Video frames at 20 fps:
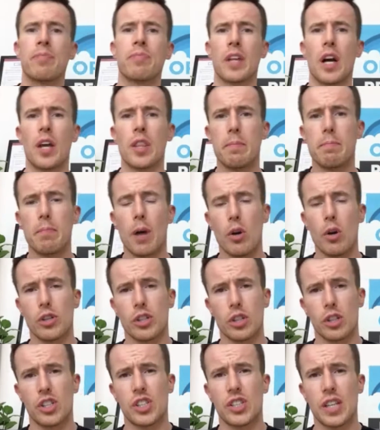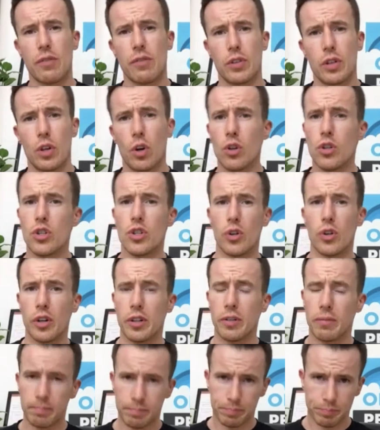at the most, are
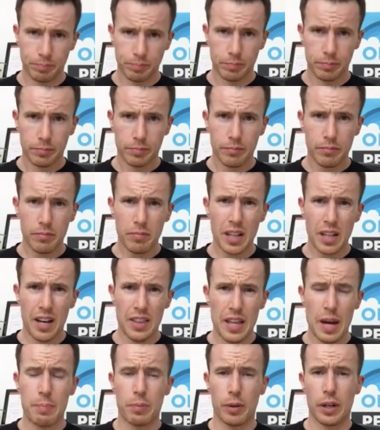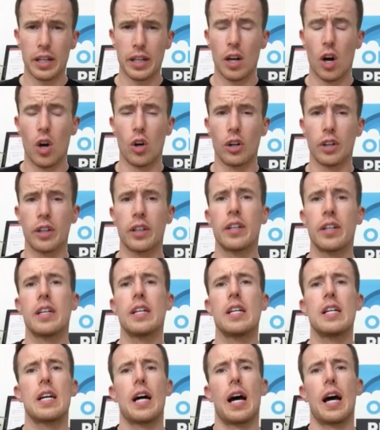700. And they're pretty long.
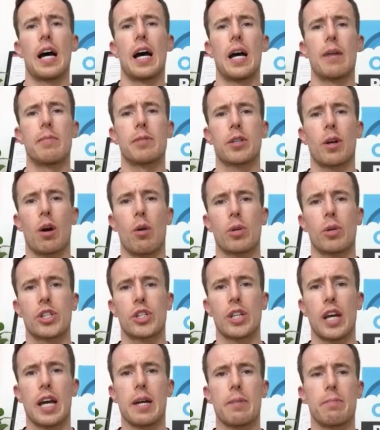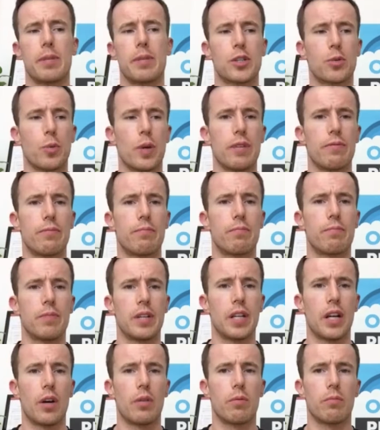So I would say between,
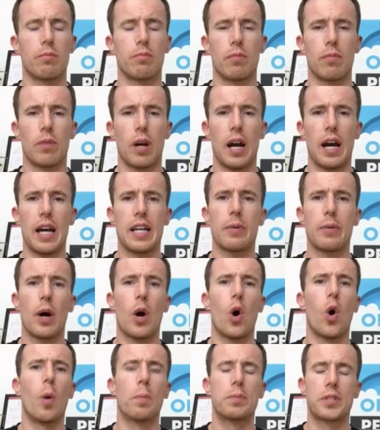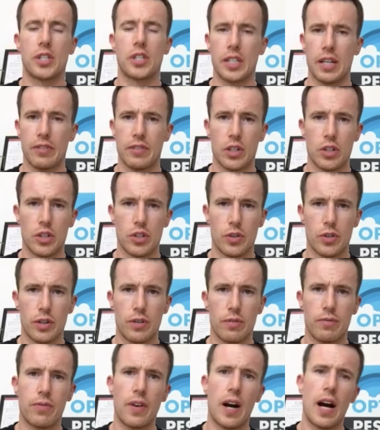you know, anywhere up to
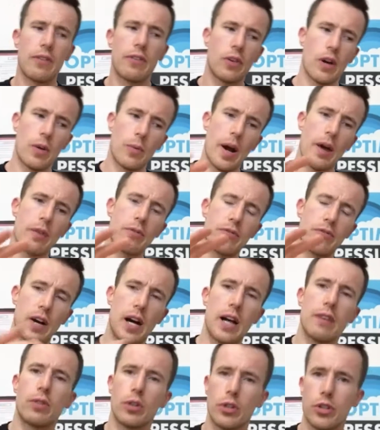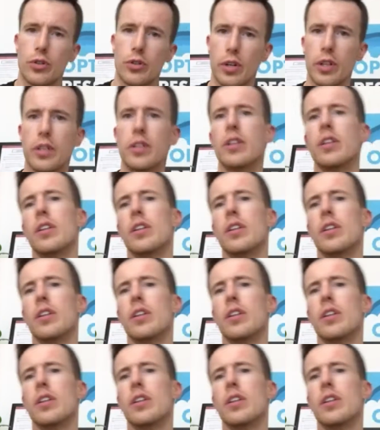700. Around 500